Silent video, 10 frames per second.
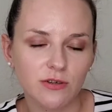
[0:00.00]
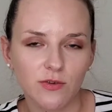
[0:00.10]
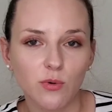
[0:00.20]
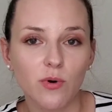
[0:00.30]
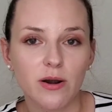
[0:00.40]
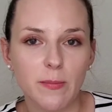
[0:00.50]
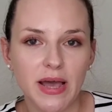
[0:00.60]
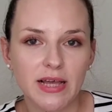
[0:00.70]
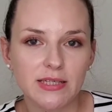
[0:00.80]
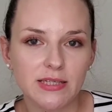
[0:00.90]
if you wear a
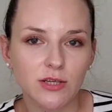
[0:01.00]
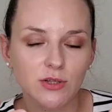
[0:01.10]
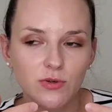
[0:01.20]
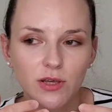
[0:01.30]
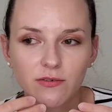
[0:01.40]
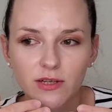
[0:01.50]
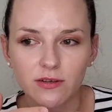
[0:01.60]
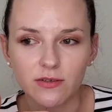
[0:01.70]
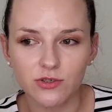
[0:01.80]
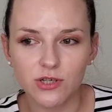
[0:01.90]
mask, you know, even
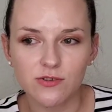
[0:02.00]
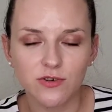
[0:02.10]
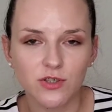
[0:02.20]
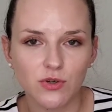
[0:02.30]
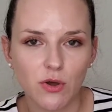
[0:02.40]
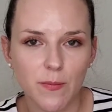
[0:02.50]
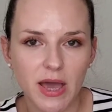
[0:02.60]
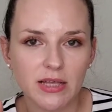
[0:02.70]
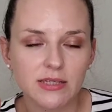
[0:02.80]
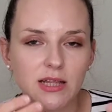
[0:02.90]
if you transfer to your
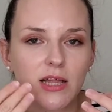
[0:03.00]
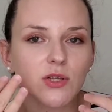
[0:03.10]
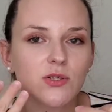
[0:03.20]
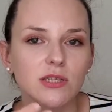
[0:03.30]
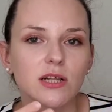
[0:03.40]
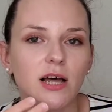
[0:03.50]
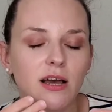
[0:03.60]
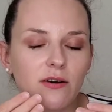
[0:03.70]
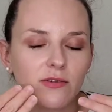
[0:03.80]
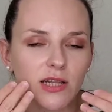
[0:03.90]
mask, then you still
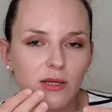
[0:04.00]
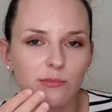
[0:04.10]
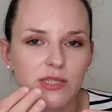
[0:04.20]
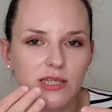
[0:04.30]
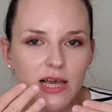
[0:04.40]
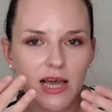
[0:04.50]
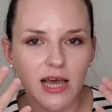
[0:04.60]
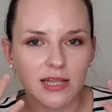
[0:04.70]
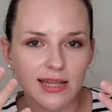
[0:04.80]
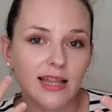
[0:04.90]
have lips
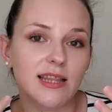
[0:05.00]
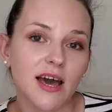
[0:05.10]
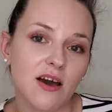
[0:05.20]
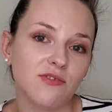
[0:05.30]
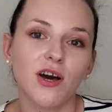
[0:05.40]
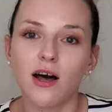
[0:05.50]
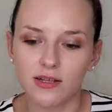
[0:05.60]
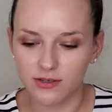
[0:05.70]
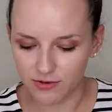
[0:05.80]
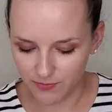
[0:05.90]
that have
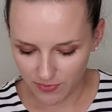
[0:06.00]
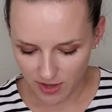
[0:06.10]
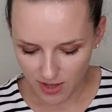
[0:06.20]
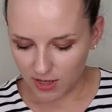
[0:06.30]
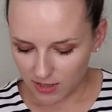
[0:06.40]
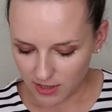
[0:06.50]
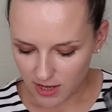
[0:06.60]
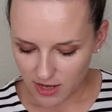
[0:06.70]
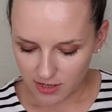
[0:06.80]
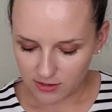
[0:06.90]
color. Then I
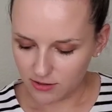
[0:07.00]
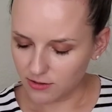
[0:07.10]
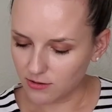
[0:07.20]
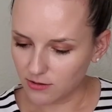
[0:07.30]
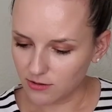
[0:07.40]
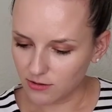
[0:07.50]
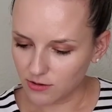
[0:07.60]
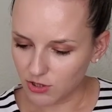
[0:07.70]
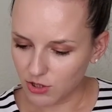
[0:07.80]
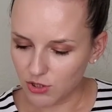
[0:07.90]
had
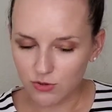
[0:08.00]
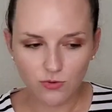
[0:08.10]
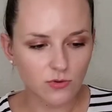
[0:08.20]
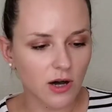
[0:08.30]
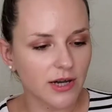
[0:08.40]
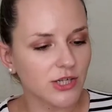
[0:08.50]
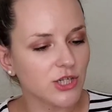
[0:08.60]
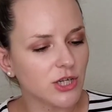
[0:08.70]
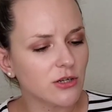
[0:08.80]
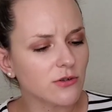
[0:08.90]
2
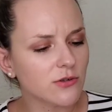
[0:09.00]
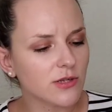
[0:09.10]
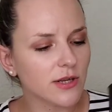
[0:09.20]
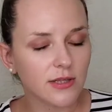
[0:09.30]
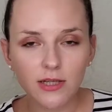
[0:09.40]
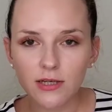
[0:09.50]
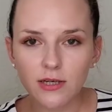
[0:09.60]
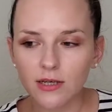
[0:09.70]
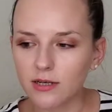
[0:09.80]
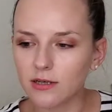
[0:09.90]
eyeshadows, I think.
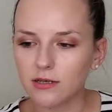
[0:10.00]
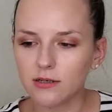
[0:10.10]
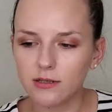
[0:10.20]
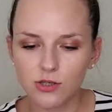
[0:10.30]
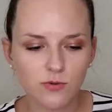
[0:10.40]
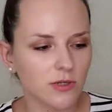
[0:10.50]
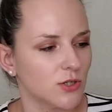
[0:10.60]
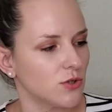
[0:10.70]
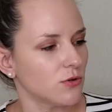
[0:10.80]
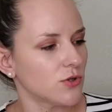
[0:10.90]
This one
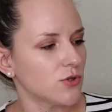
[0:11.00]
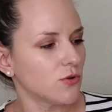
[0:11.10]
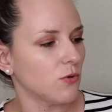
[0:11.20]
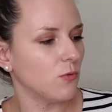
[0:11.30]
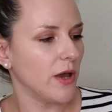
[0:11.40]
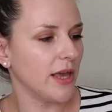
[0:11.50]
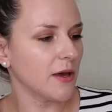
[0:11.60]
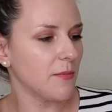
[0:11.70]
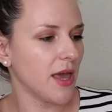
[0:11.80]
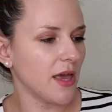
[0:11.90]
is also
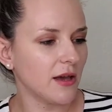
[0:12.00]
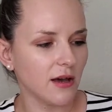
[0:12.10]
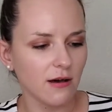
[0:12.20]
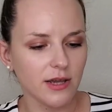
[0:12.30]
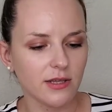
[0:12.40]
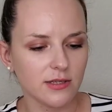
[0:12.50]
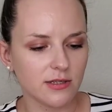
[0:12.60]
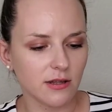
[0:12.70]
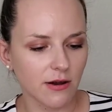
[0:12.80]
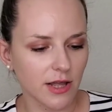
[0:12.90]
Wake Make Eye
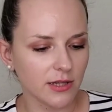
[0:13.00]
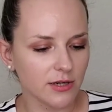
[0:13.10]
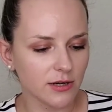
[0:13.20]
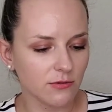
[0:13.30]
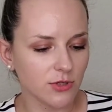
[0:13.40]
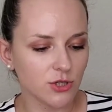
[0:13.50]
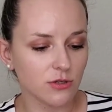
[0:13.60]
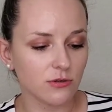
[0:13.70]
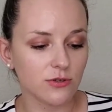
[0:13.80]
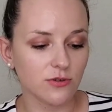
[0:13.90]
Styler, which is
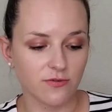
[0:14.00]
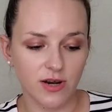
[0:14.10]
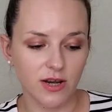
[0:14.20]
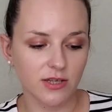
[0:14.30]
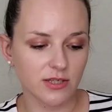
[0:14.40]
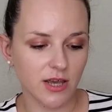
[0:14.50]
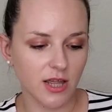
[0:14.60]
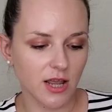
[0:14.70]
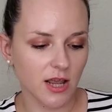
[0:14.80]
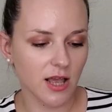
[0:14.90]
also very
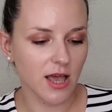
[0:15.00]
exciting.